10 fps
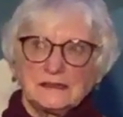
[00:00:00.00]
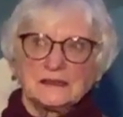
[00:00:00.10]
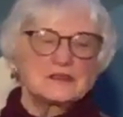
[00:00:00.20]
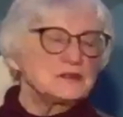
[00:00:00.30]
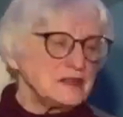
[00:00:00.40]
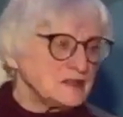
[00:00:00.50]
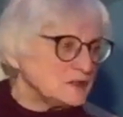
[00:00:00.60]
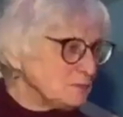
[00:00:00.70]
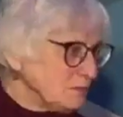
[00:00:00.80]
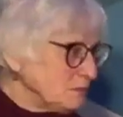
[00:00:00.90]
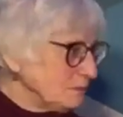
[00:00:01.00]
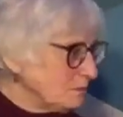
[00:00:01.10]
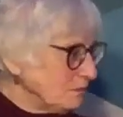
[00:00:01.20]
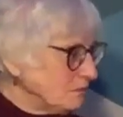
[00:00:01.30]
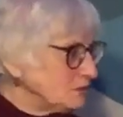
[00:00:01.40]
is, is
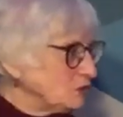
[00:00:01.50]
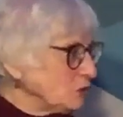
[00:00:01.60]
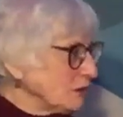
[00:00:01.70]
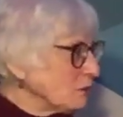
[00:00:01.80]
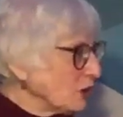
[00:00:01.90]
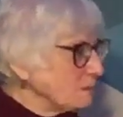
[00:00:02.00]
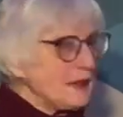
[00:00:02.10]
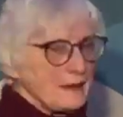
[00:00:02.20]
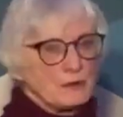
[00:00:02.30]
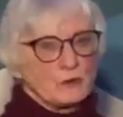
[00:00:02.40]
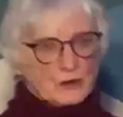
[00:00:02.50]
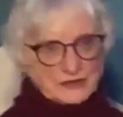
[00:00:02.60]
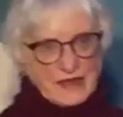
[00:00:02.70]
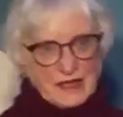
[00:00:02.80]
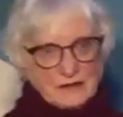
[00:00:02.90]
doing more
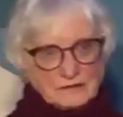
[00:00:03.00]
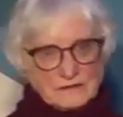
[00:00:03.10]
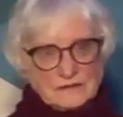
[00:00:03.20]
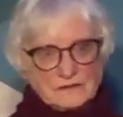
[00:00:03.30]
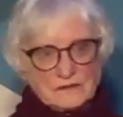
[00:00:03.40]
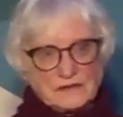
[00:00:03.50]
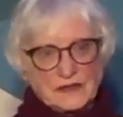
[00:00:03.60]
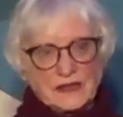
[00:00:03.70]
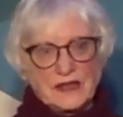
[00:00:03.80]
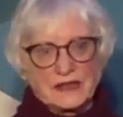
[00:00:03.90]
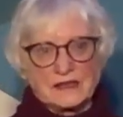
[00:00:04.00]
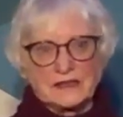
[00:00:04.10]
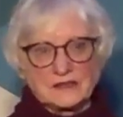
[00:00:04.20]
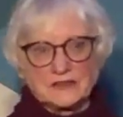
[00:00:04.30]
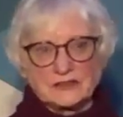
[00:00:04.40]
paperwork now than
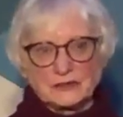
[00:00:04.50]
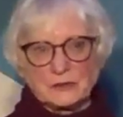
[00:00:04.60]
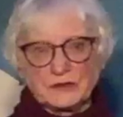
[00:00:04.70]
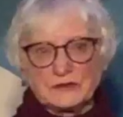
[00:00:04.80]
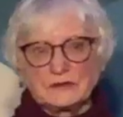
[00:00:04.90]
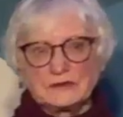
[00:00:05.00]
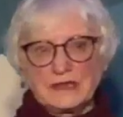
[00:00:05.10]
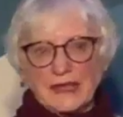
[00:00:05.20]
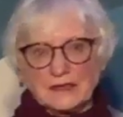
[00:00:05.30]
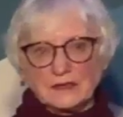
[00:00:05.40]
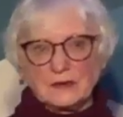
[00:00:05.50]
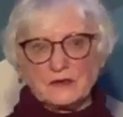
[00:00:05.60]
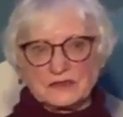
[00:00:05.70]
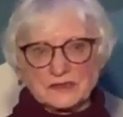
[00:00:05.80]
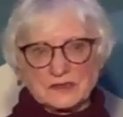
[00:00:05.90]
anything to do with cattle and
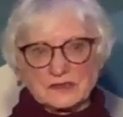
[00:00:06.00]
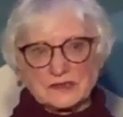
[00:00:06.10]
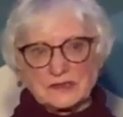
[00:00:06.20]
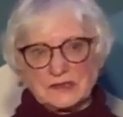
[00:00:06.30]
horses.